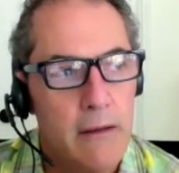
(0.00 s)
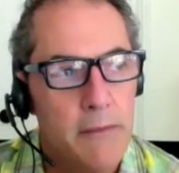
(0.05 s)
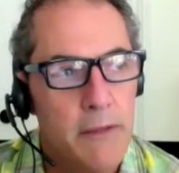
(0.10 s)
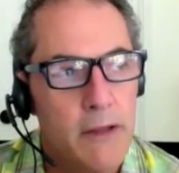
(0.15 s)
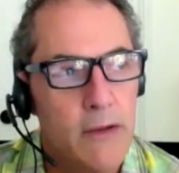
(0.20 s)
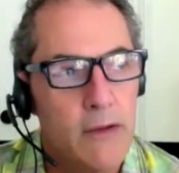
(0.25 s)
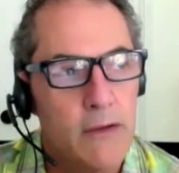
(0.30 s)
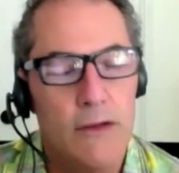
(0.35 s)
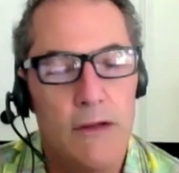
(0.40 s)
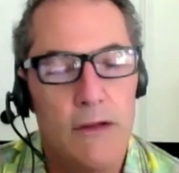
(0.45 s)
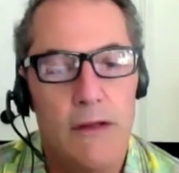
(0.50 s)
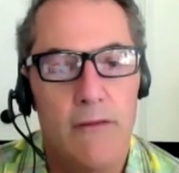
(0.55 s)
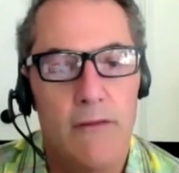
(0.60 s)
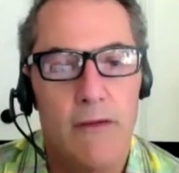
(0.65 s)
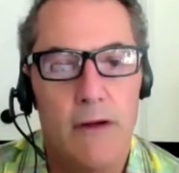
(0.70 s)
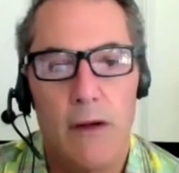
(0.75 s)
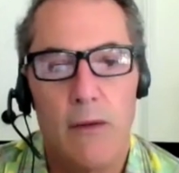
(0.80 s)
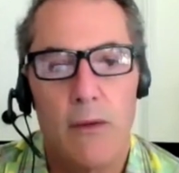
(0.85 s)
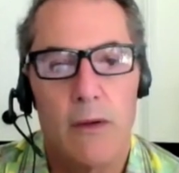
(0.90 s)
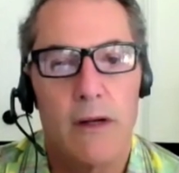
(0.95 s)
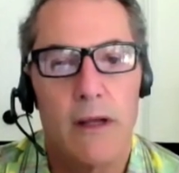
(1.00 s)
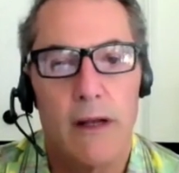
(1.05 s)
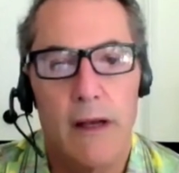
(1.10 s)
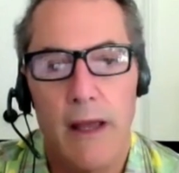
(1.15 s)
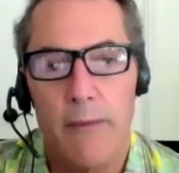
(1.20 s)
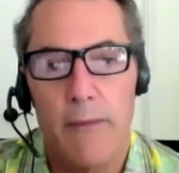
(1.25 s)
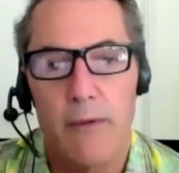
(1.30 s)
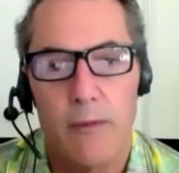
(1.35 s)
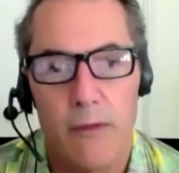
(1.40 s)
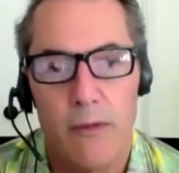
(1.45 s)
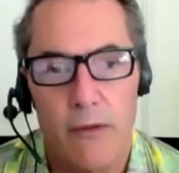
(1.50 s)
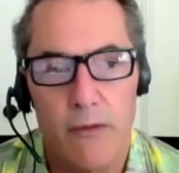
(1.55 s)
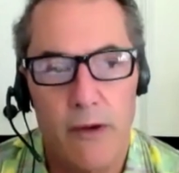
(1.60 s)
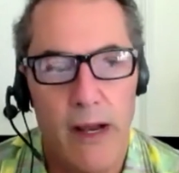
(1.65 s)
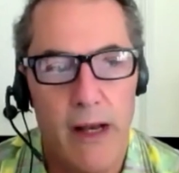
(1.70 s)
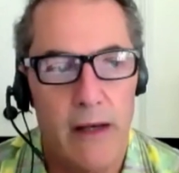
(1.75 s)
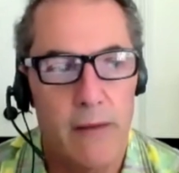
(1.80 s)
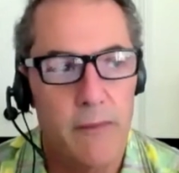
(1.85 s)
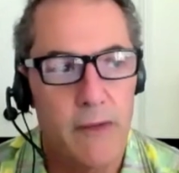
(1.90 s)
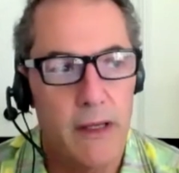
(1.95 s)
because you never know what can happen with a
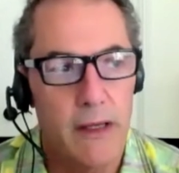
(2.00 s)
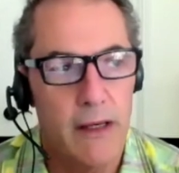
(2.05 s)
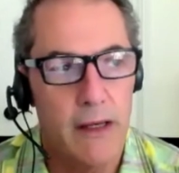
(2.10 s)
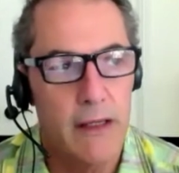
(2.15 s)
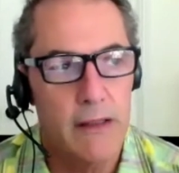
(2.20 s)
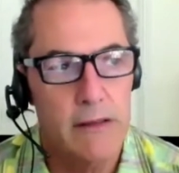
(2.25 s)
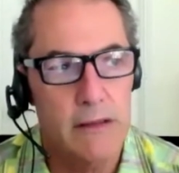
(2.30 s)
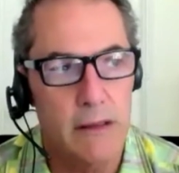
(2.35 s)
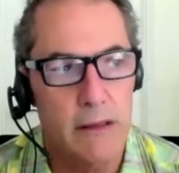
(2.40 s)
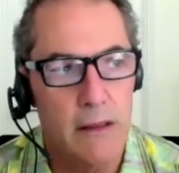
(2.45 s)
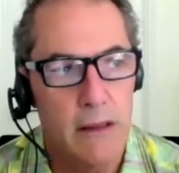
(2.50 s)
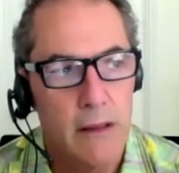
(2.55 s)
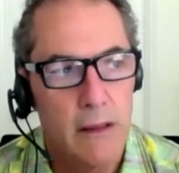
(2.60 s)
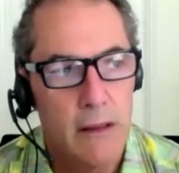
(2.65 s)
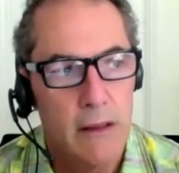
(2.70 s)
random connection.